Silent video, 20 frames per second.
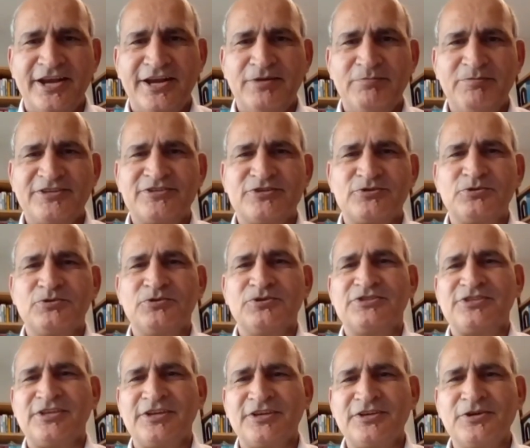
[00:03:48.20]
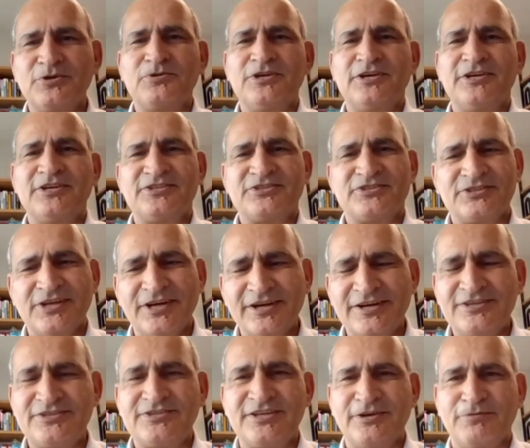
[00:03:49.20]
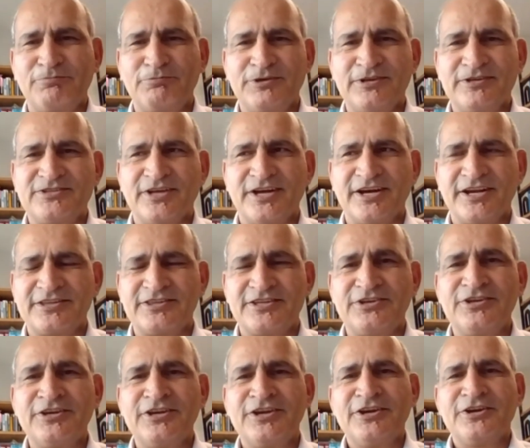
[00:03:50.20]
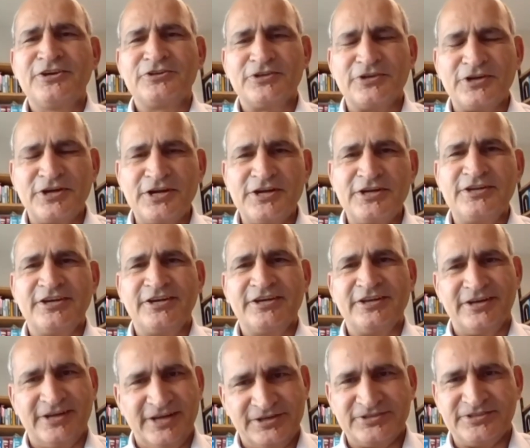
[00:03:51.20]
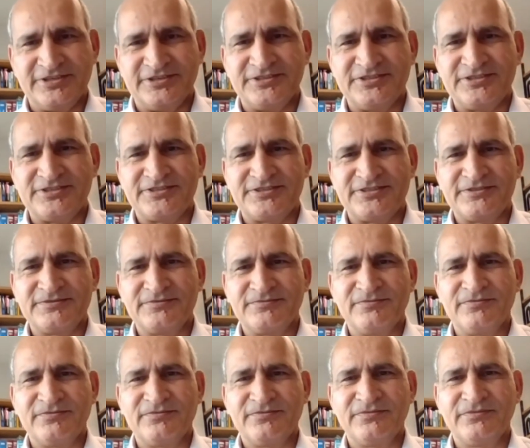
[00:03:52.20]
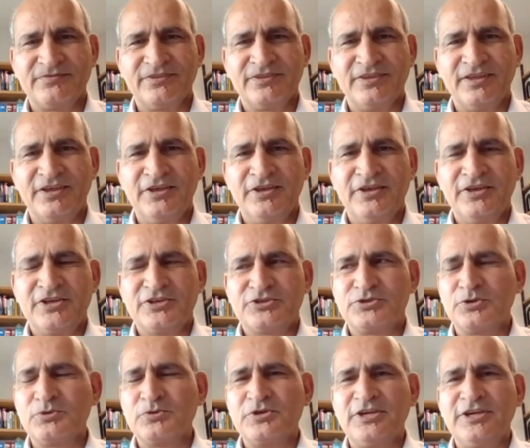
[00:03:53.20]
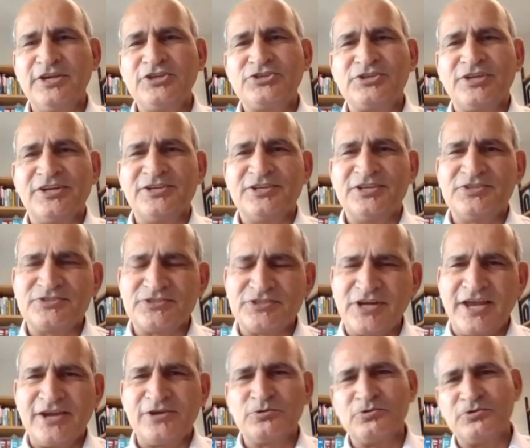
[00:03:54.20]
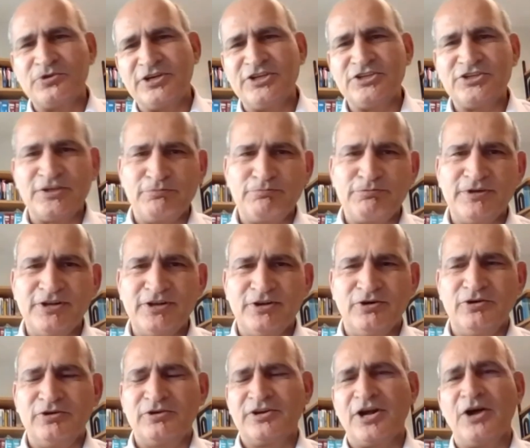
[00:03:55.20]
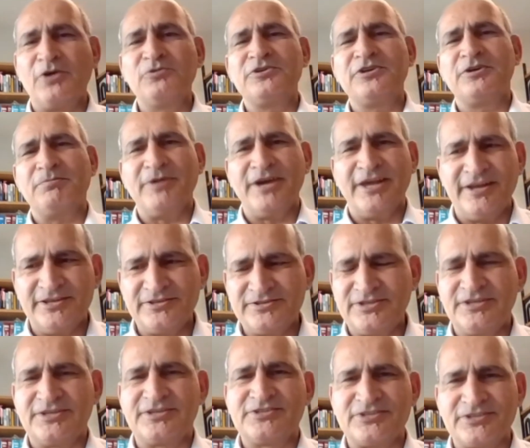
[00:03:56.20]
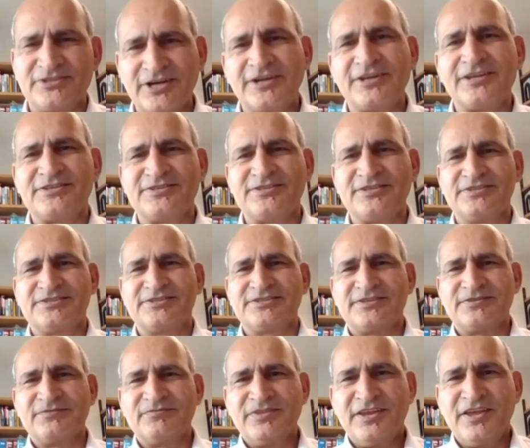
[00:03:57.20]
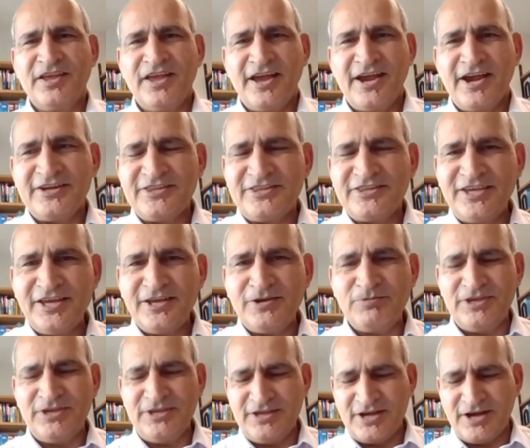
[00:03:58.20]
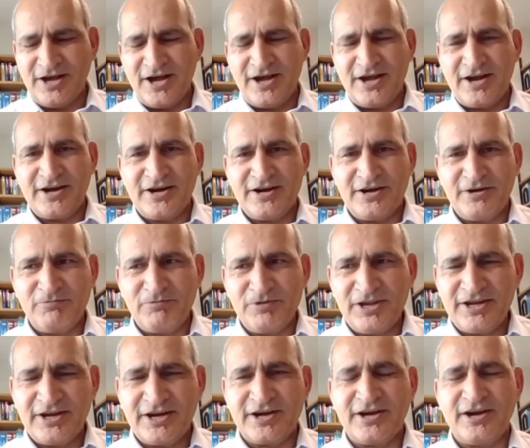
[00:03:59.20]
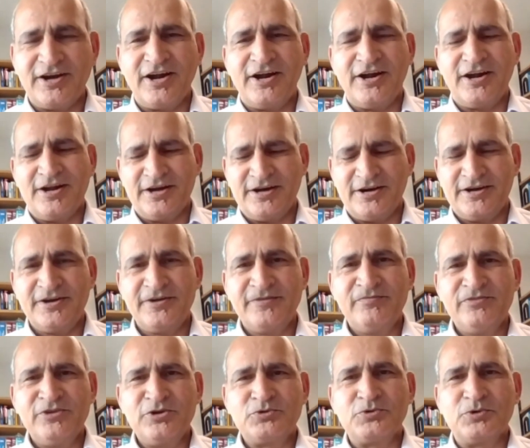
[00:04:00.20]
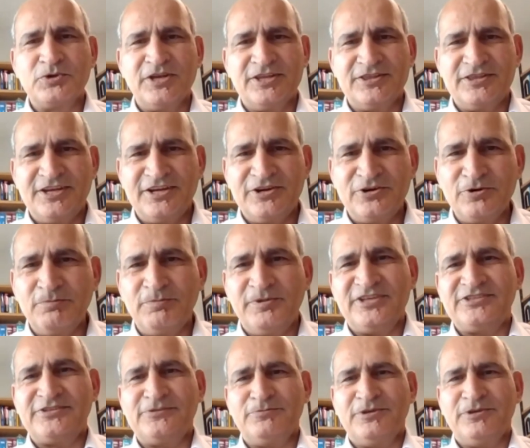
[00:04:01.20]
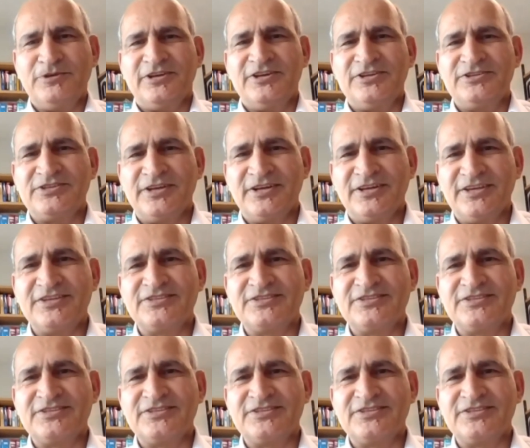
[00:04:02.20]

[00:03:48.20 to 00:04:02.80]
dynamics to the security and strategic affairs are the trade relations. So each country is trying to reshuffle or counterbalance its strategies. And there we are, where are today, the Indo-Pacific region